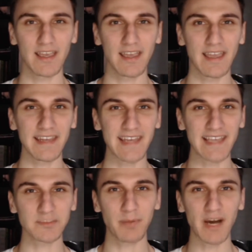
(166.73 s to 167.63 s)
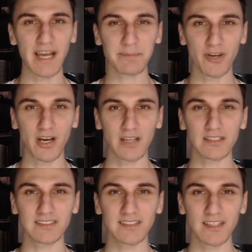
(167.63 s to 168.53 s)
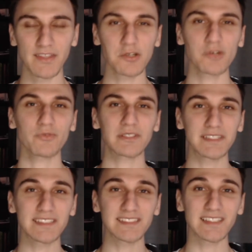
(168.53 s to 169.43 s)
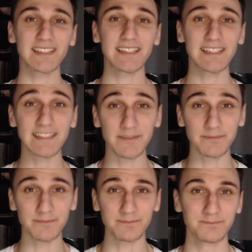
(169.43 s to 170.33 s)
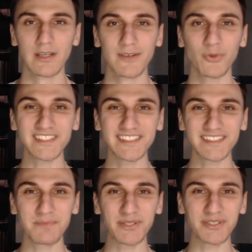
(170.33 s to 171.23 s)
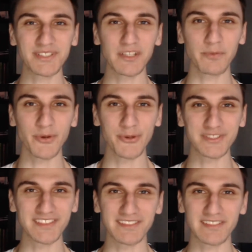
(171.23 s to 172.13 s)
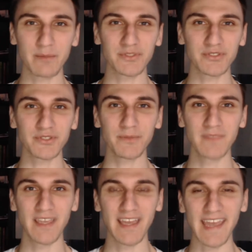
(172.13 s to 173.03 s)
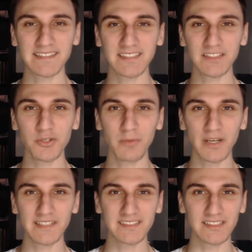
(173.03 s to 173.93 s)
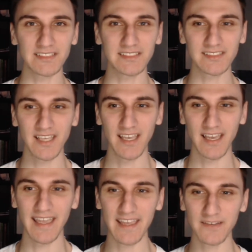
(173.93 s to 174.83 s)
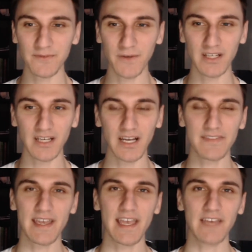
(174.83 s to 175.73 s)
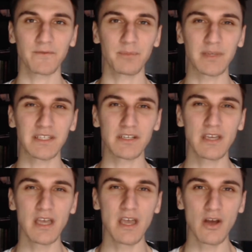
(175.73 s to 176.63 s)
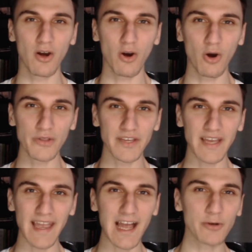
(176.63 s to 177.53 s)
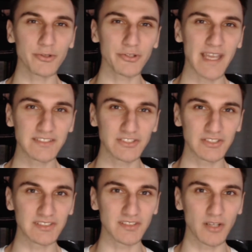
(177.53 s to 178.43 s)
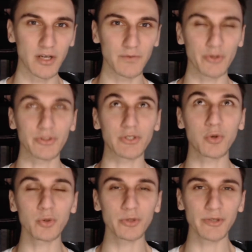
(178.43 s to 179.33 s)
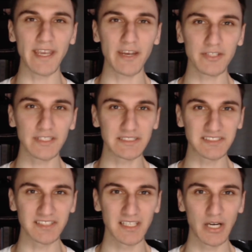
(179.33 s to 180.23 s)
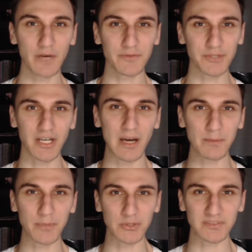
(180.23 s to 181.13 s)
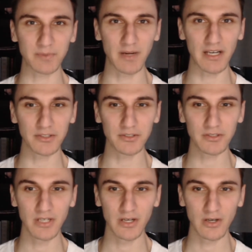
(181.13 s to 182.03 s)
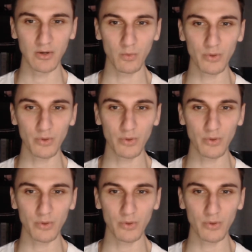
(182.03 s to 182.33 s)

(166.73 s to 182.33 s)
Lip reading: and as a byproduct, they are releasing heat. Once stability approaches in temperature, Actinomycetes and fungi that have been on the outer edges of or the cooler areas of your compost pile will